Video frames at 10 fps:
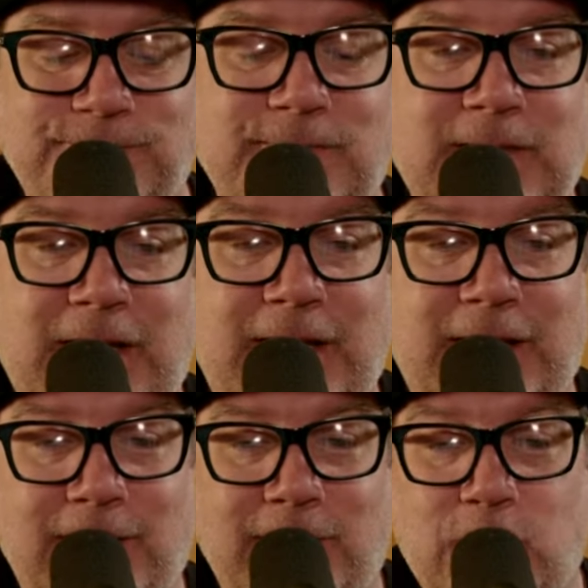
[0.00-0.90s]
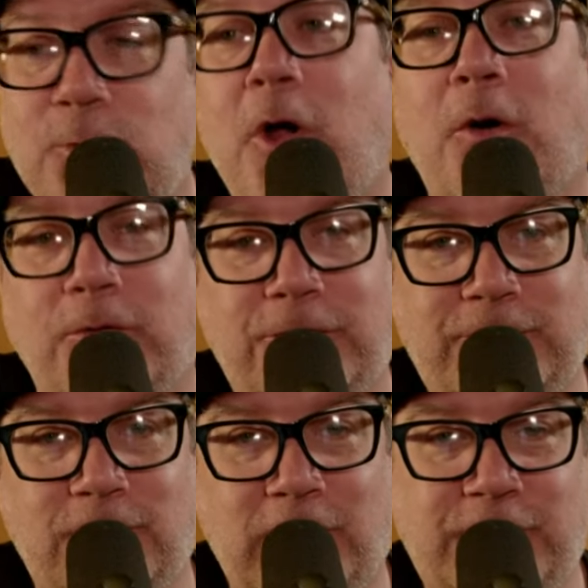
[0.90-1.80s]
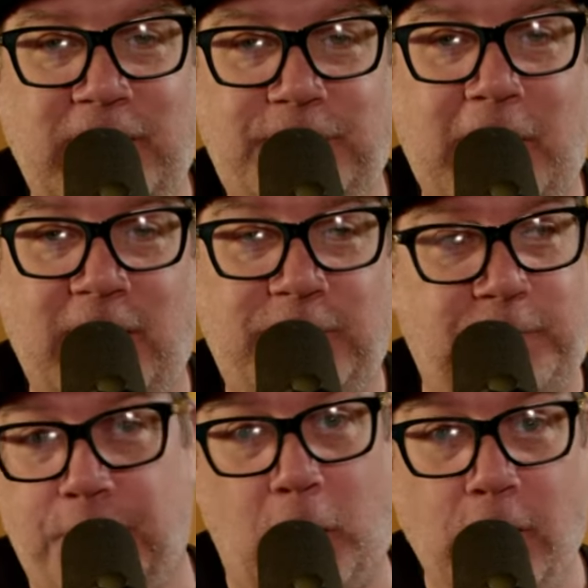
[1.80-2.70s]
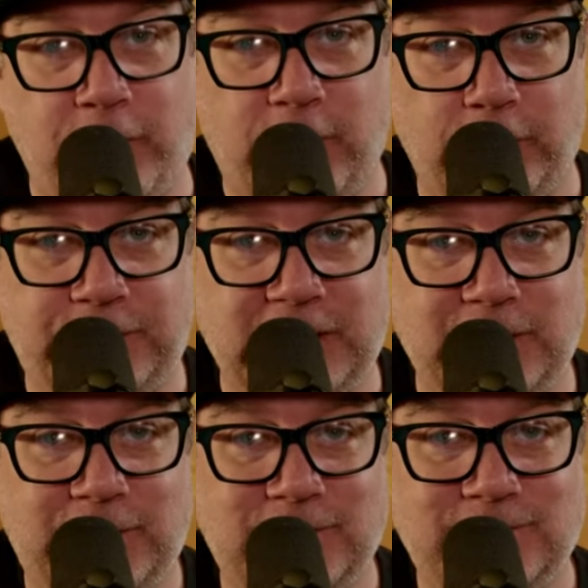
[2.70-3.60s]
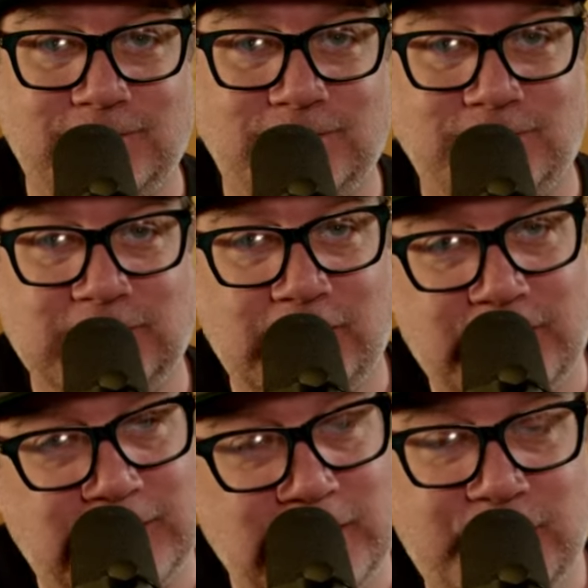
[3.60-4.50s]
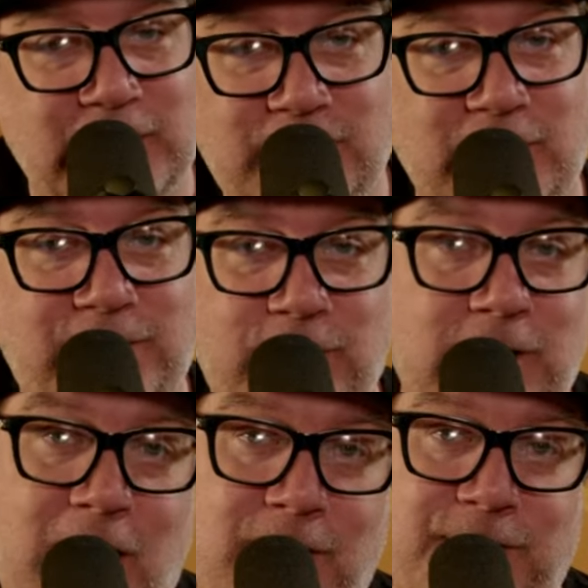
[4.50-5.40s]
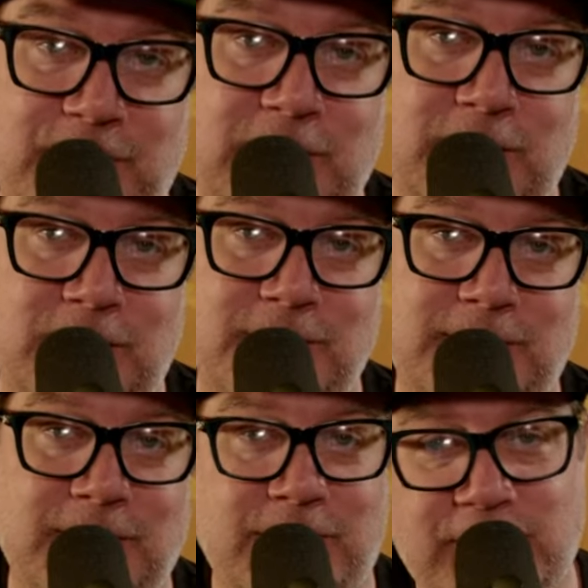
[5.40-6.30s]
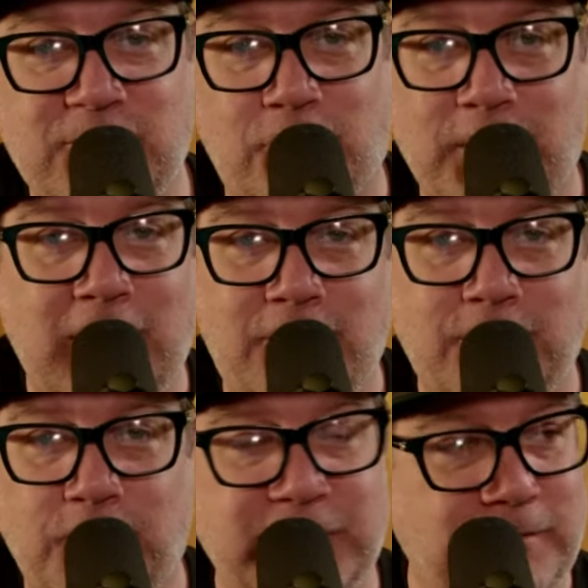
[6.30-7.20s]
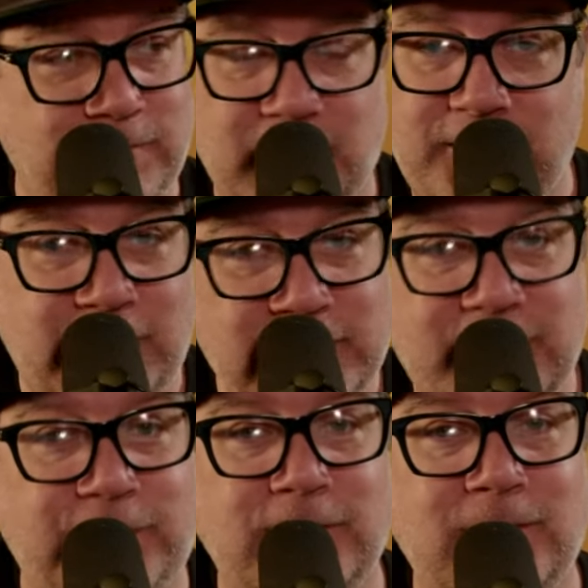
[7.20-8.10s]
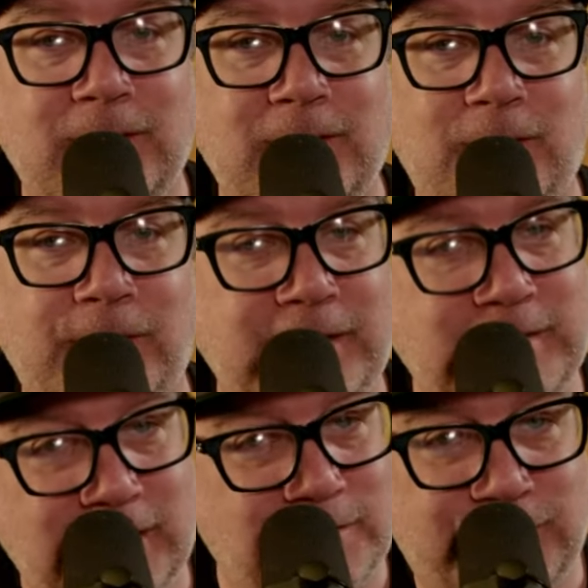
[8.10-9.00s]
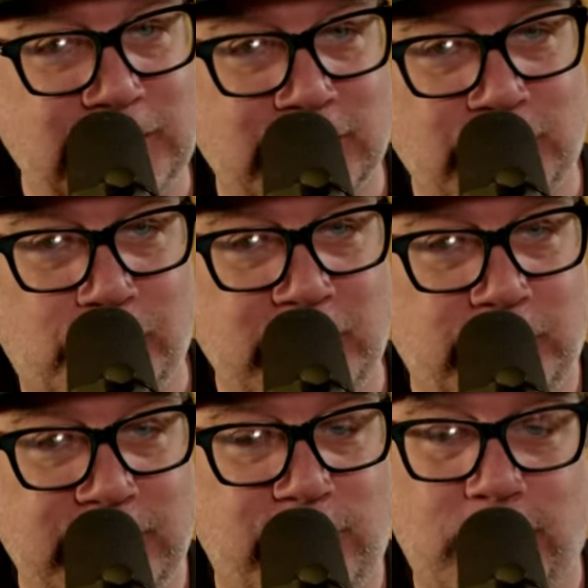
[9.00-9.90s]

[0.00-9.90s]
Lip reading: And who knows what transpires for both of those teams. You know, the teams that set foot on the field in the divisional round will be very, very different when they take the field in 2024.